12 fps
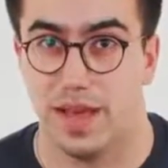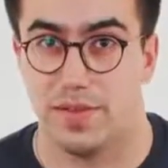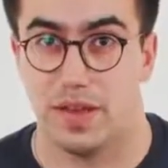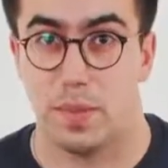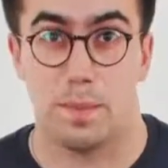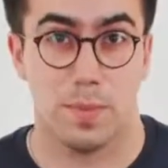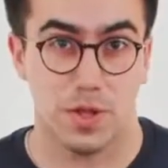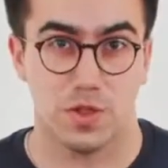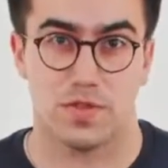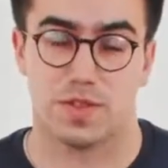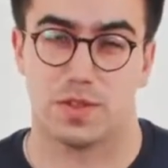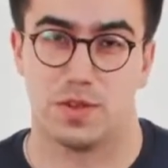have a bunch
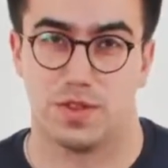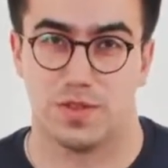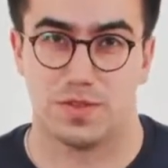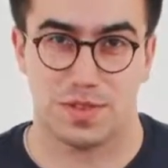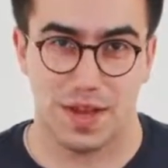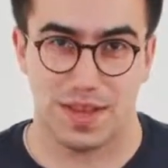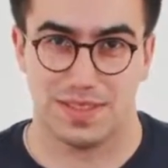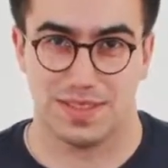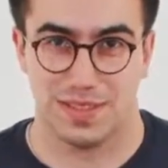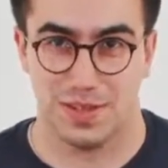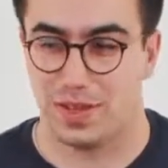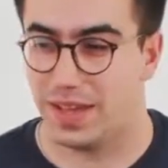of exclusive sides
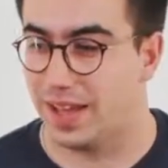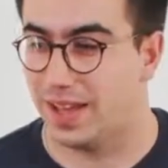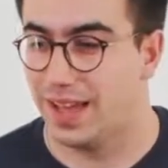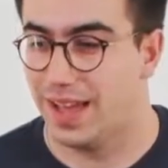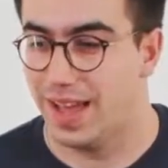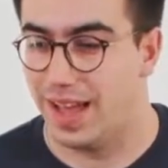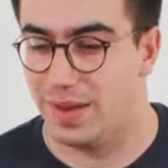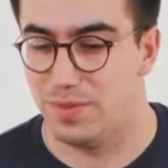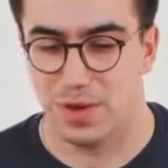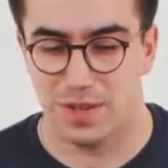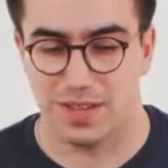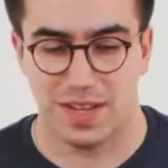in the UK. I'm
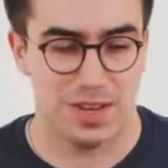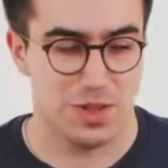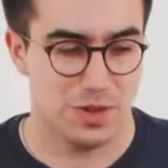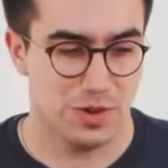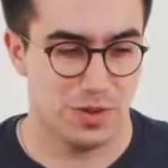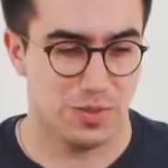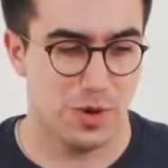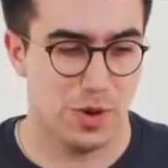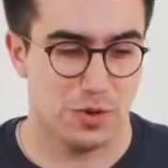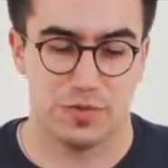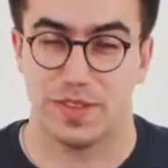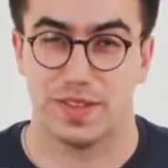not entirely sure what
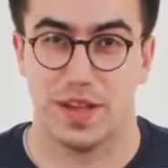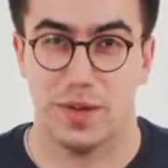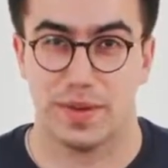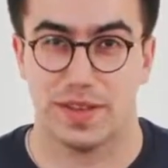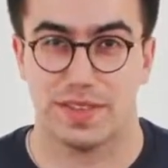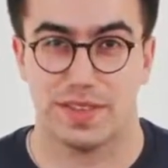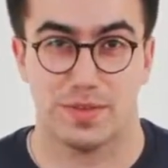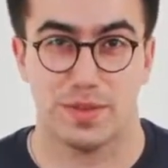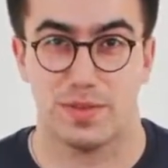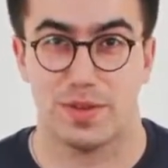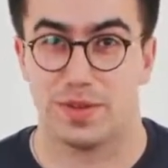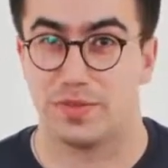all of these are because some of
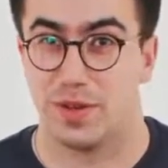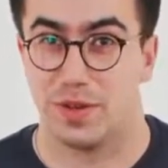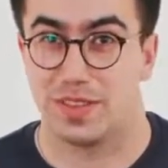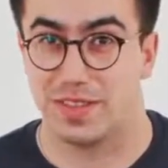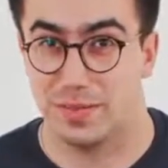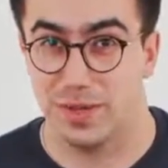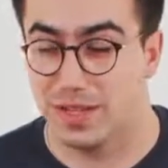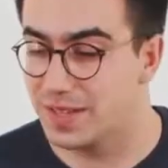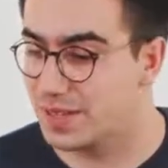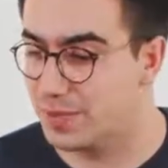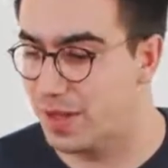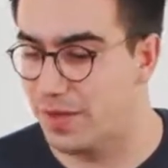them look very similar,
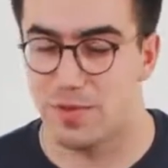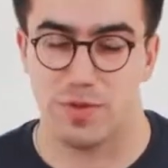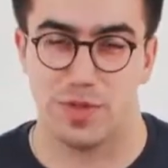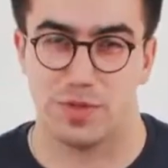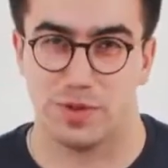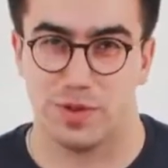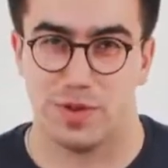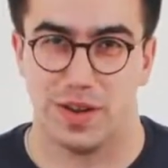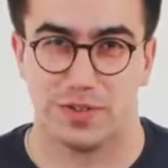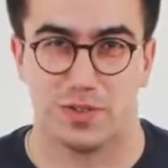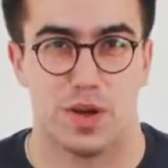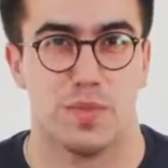so we'll have a run through and
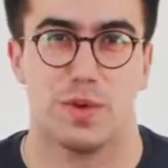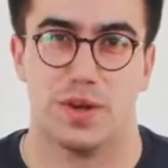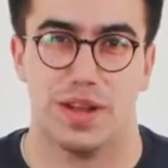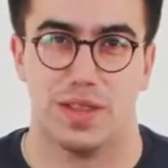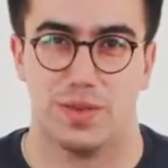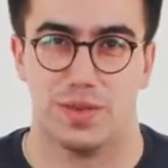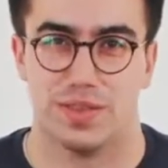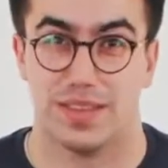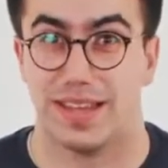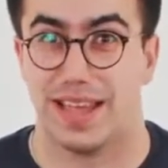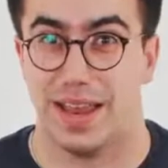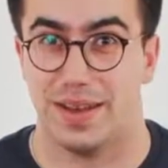I'll try and point out the ones
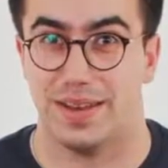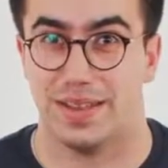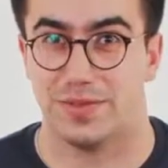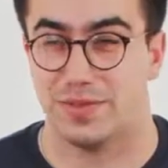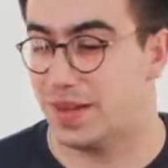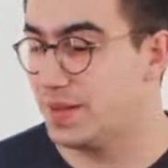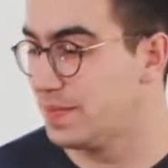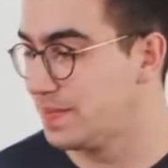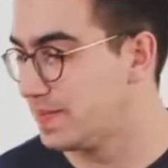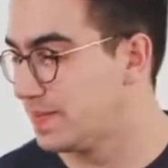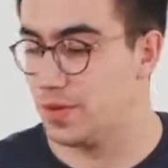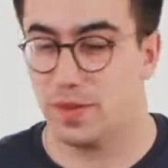I can identify.
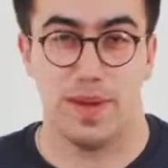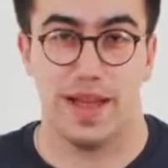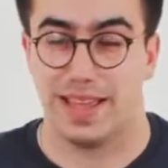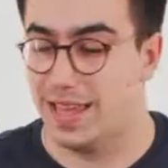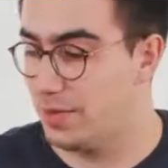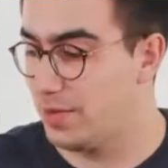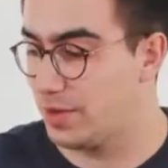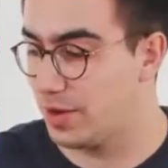So at the back here, we've